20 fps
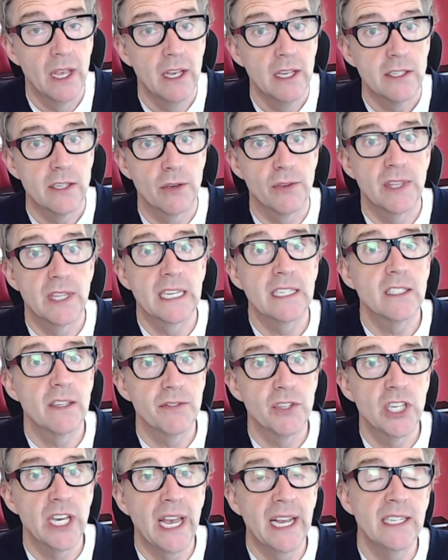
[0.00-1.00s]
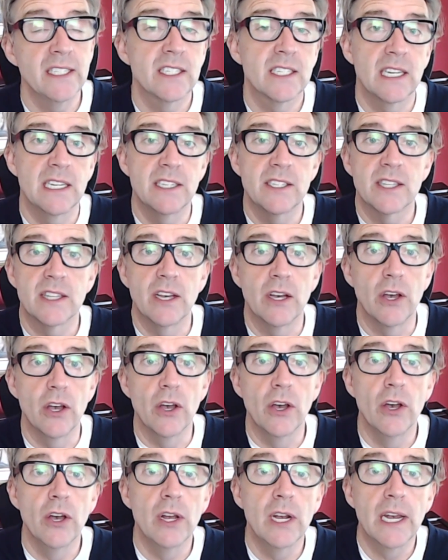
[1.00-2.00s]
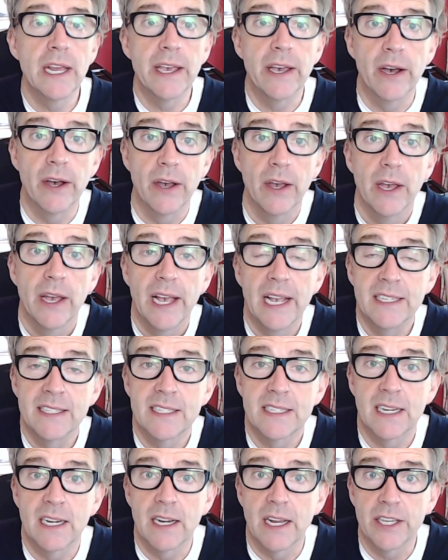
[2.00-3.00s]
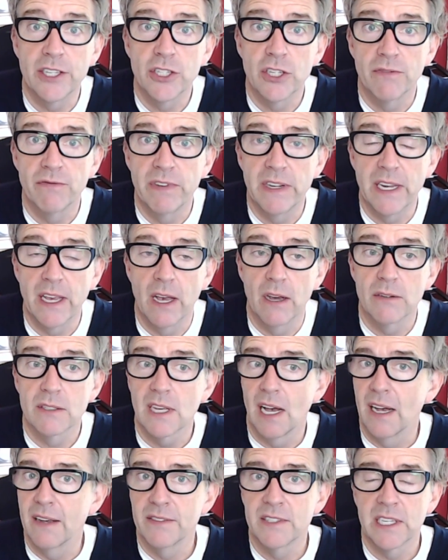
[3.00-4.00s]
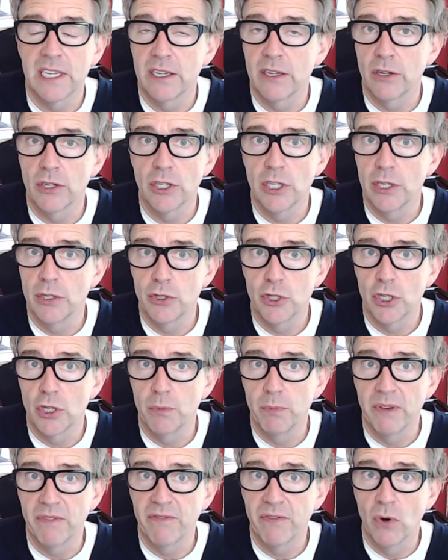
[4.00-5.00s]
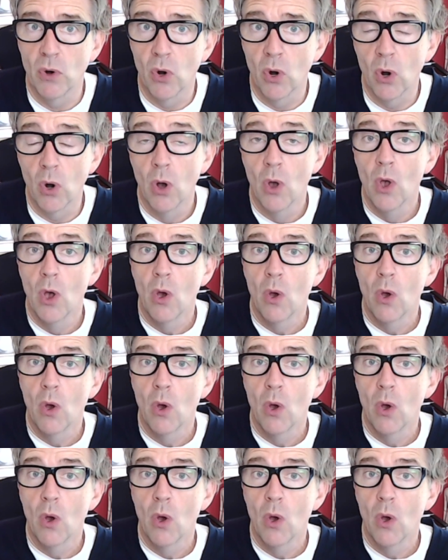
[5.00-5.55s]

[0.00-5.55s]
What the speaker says: So things have changed since the earlier installation videos that I've seen on YouTube before,